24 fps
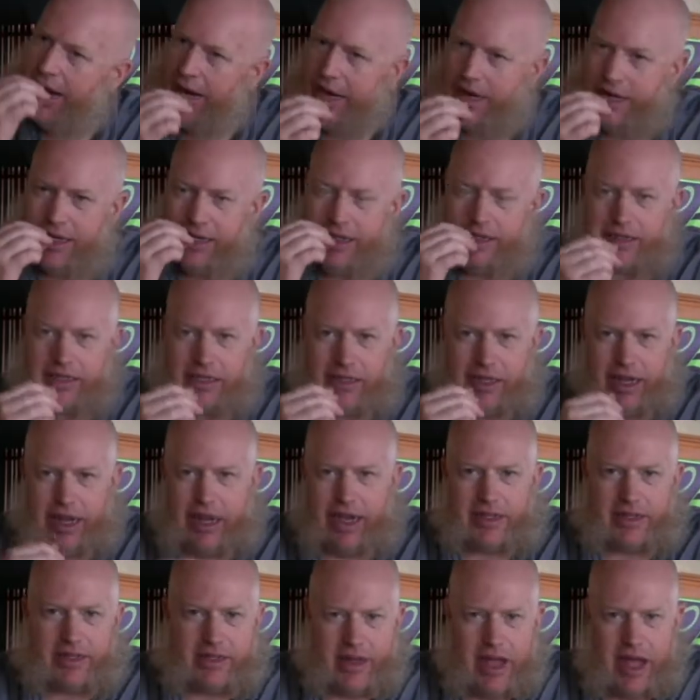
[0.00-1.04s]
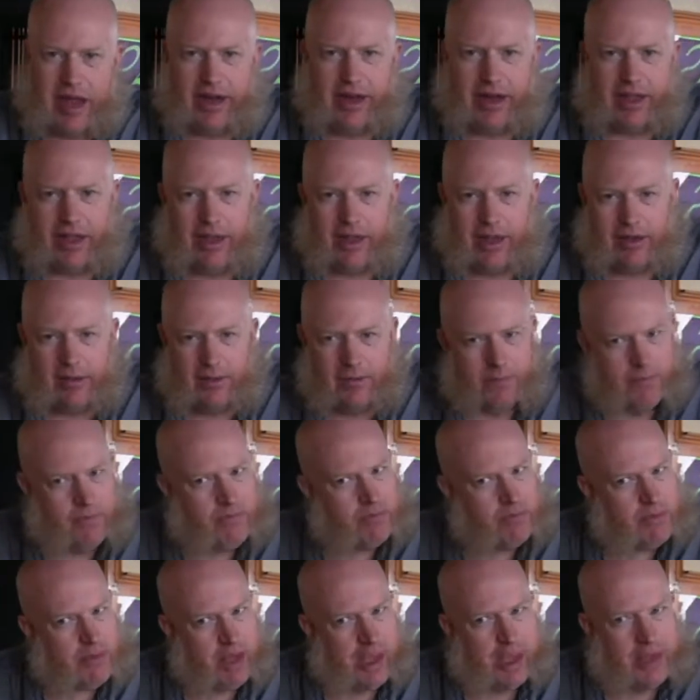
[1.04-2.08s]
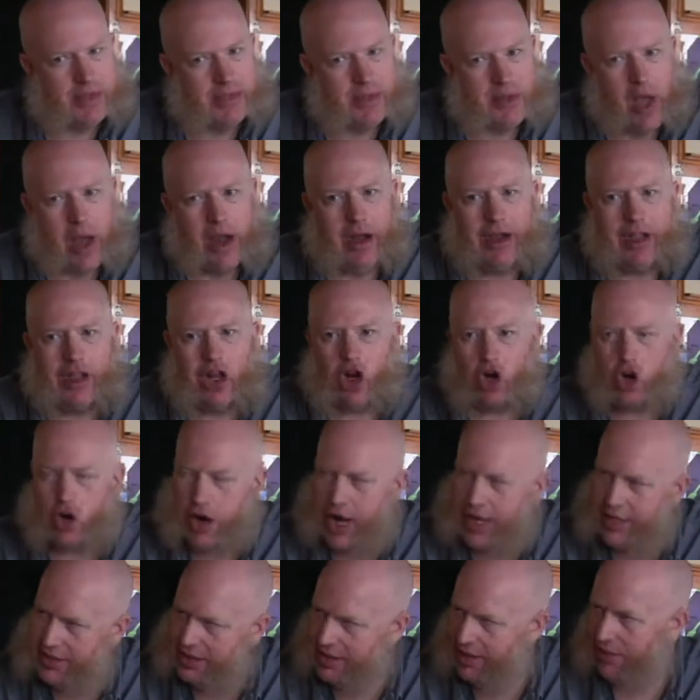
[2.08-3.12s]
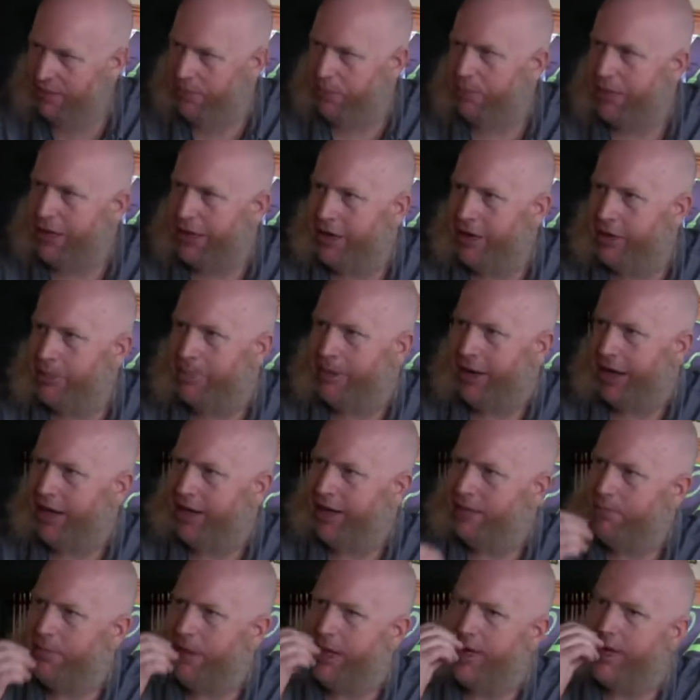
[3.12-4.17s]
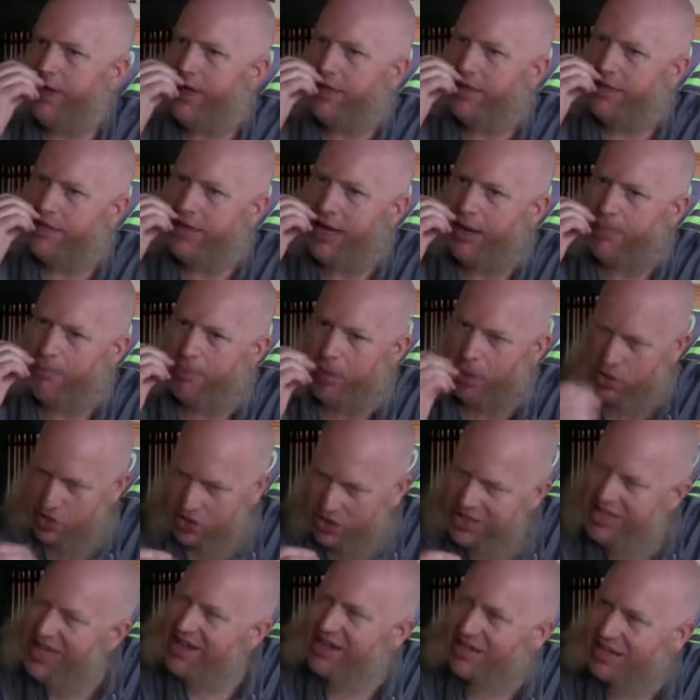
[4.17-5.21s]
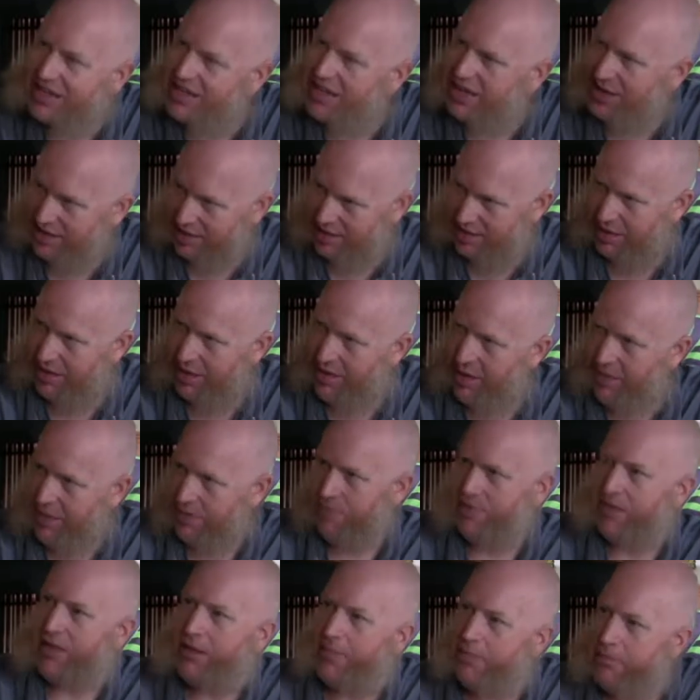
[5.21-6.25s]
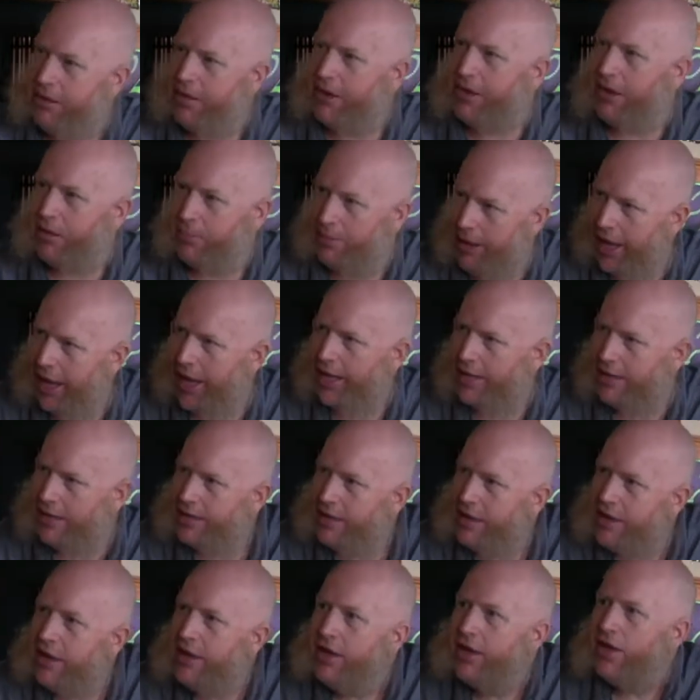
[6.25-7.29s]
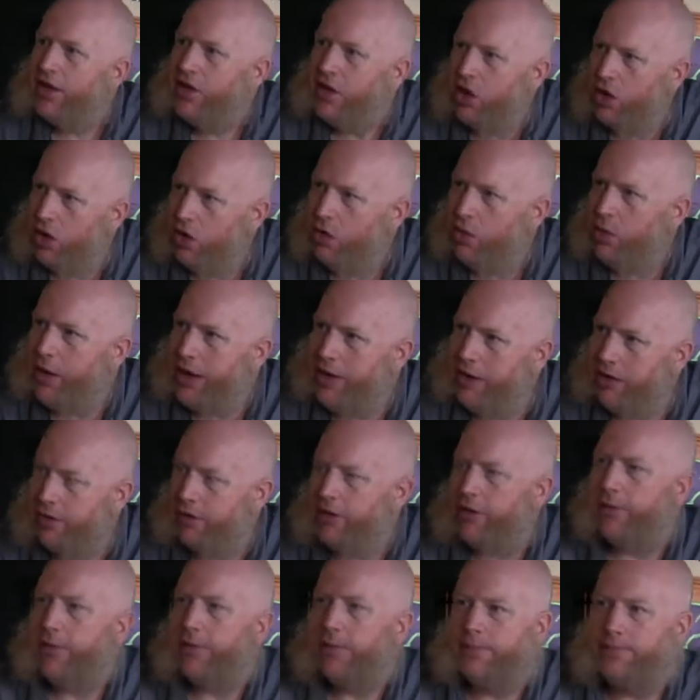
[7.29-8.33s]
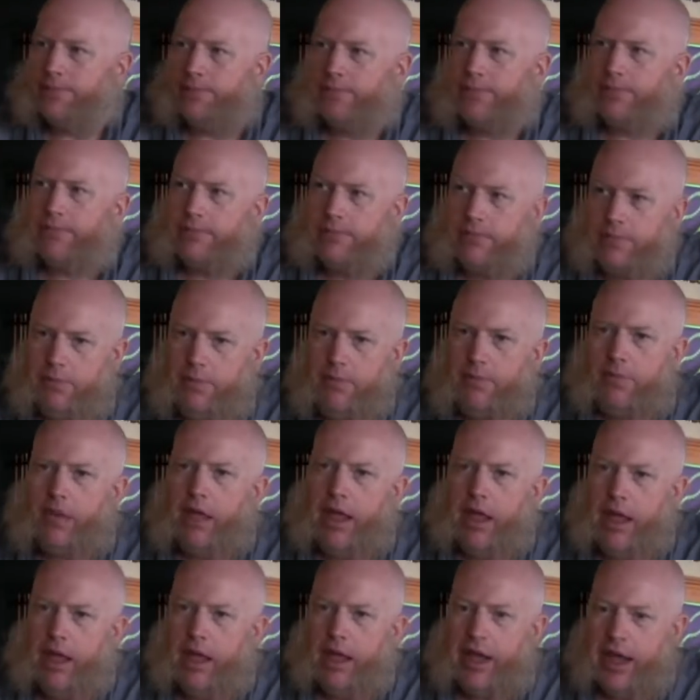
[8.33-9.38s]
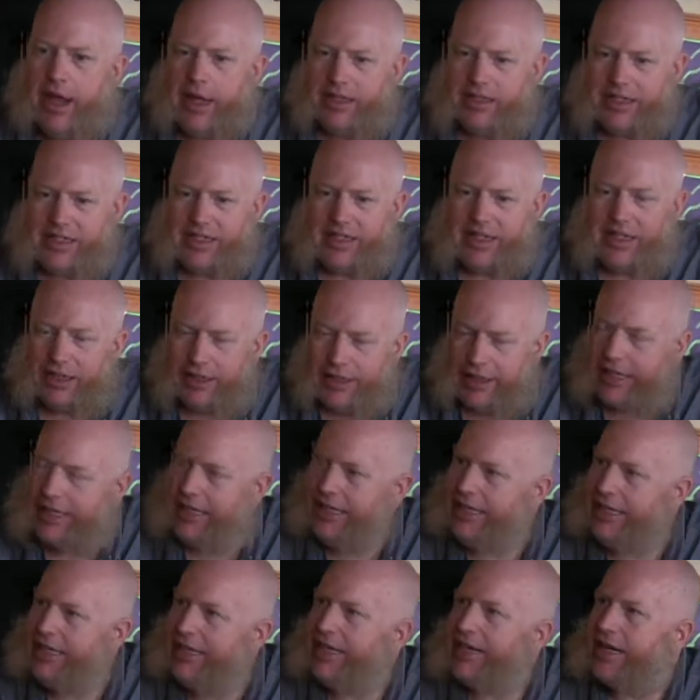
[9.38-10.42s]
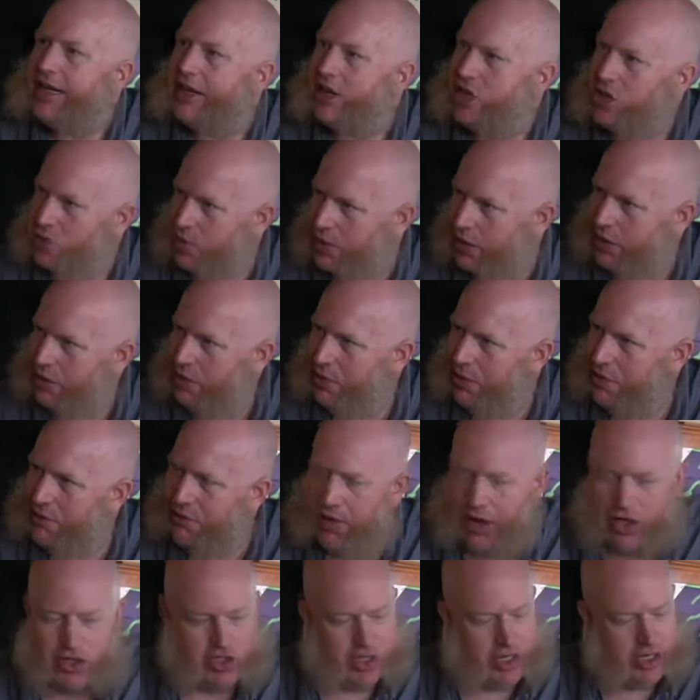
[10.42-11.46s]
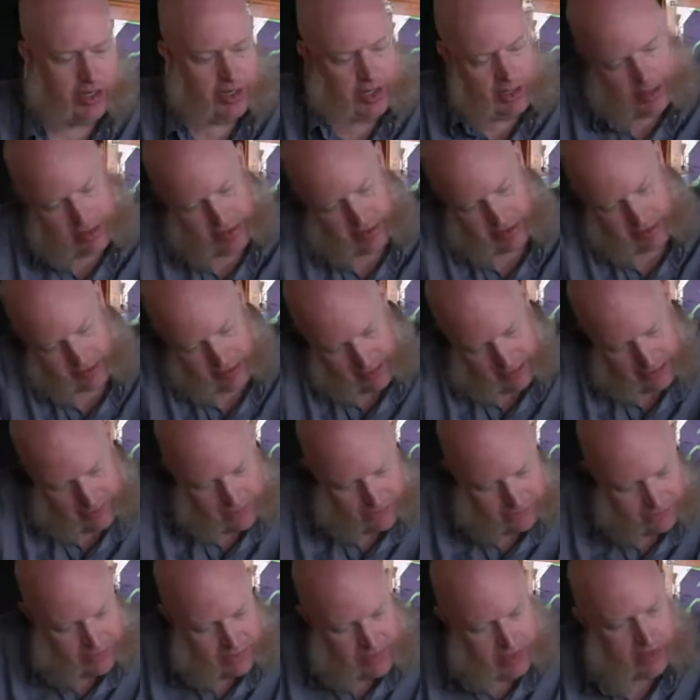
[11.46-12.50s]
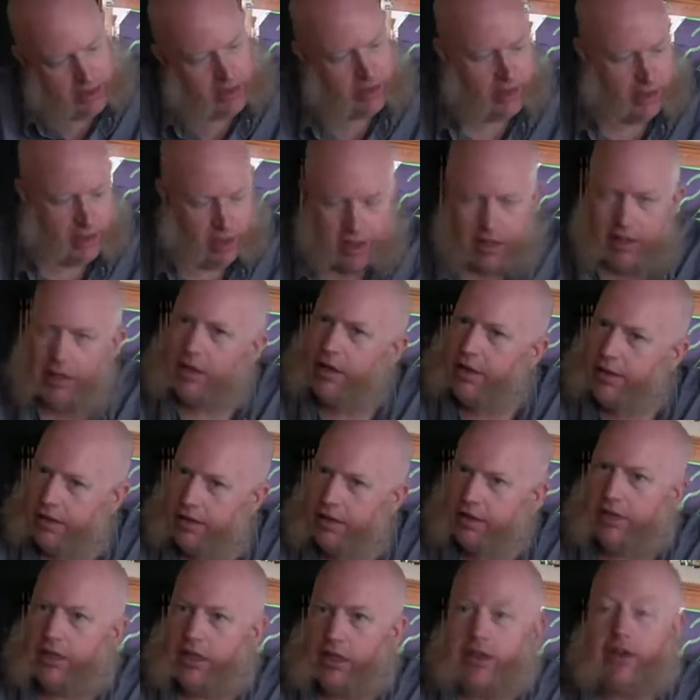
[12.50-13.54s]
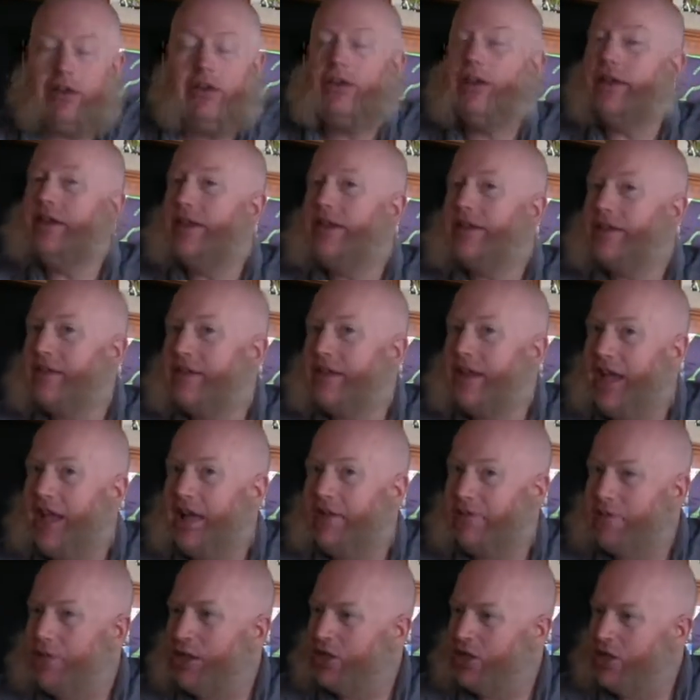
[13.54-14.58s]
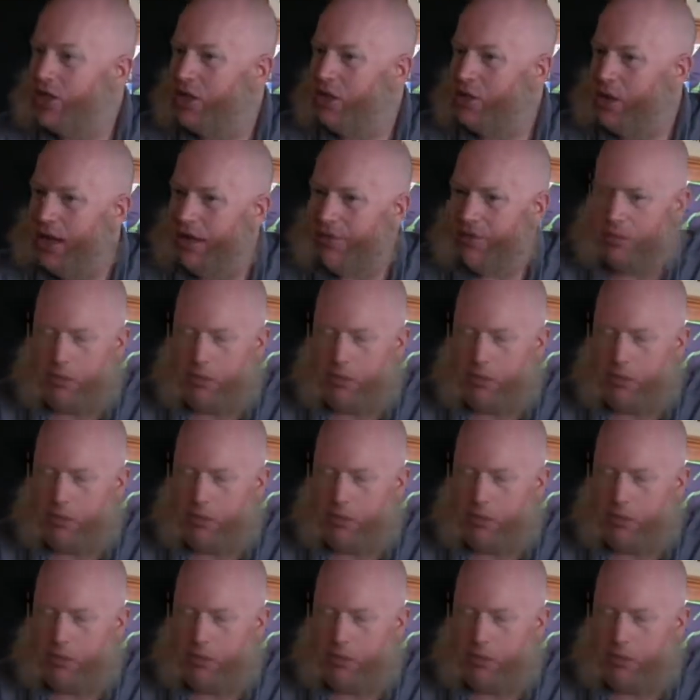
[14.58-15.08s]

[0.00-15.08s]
And it's not an aggressive bitter bite, but it is a persistent bitter bite the whole way through. It's clean and it's really refreshing, and it's clearly doesn't have much in the way of a